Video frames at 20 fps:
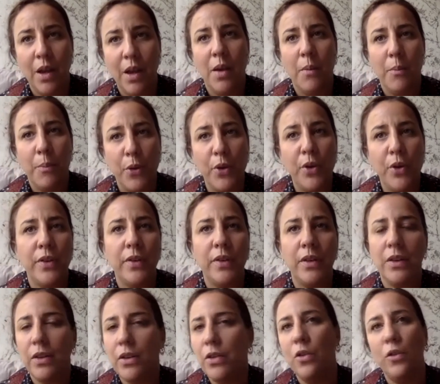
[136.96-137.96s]
put, uh,
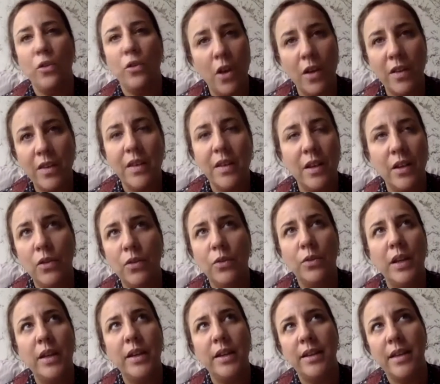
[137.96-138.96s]
you know, not
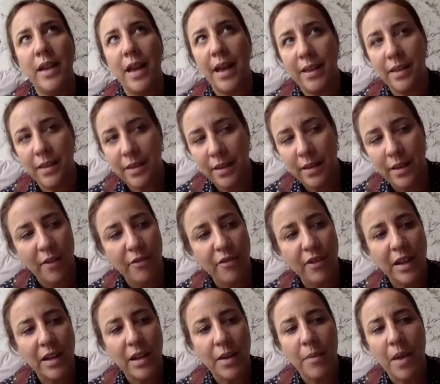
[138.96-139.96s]
included, and the
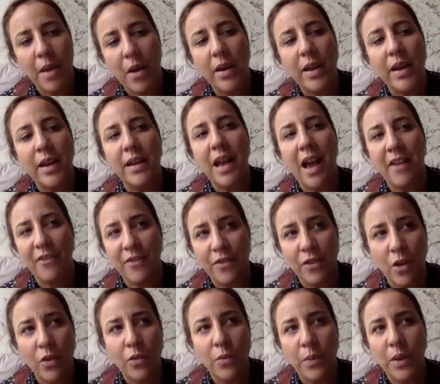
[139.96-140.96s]
African American have
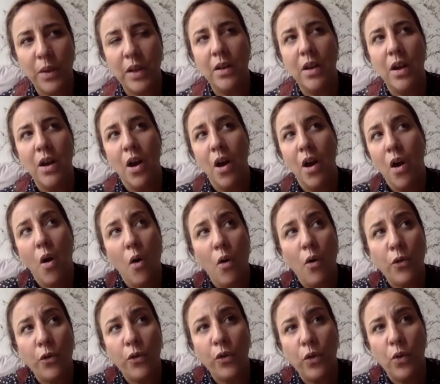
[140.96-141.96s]
not been
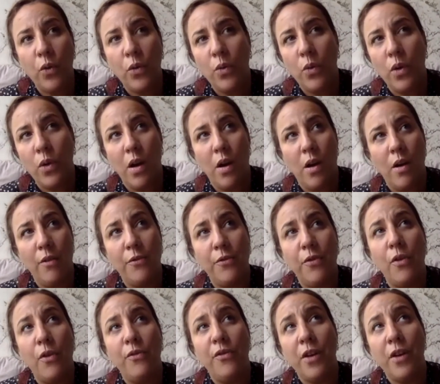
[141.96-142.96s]
also uh,
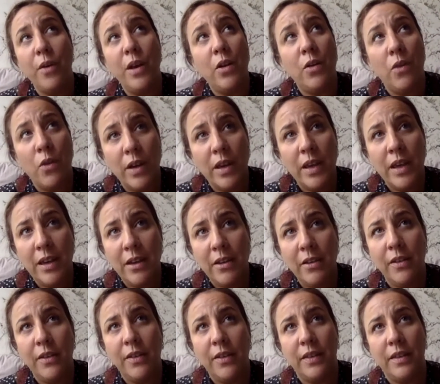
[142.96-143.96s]
for very long
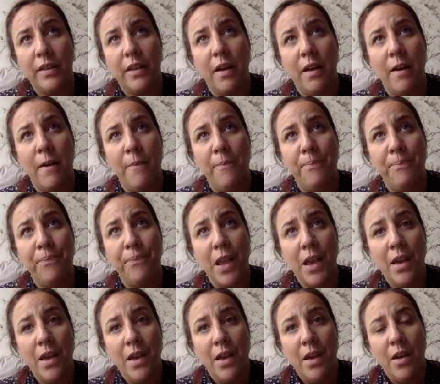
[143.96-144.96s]
years um,
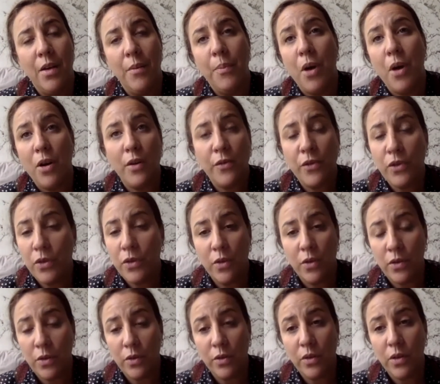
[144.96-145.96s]
a part of
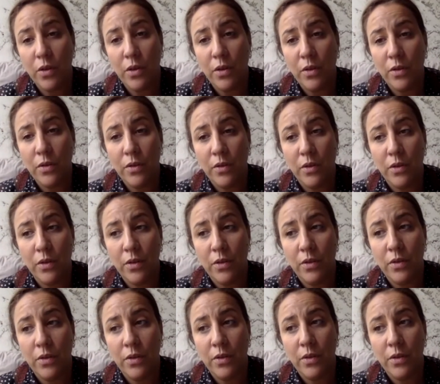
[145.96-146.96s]
the, the the
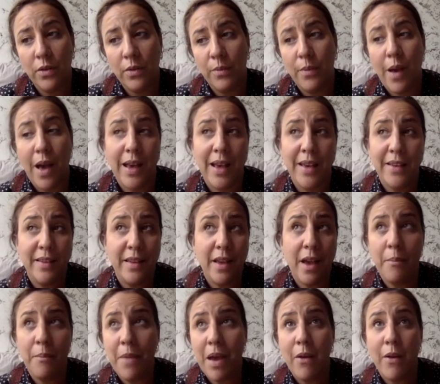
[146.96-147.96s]
the um, I guess the
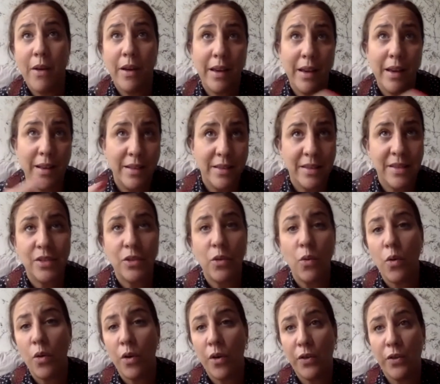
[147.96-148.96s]
American
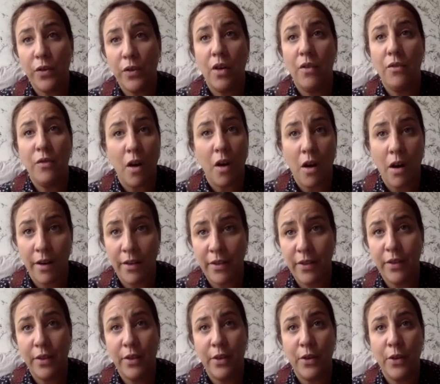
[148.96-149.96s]
discourse of art,
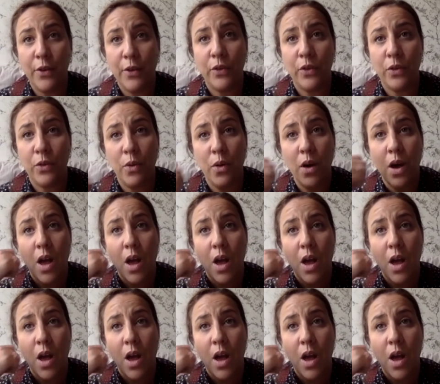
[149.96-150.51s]
you know. So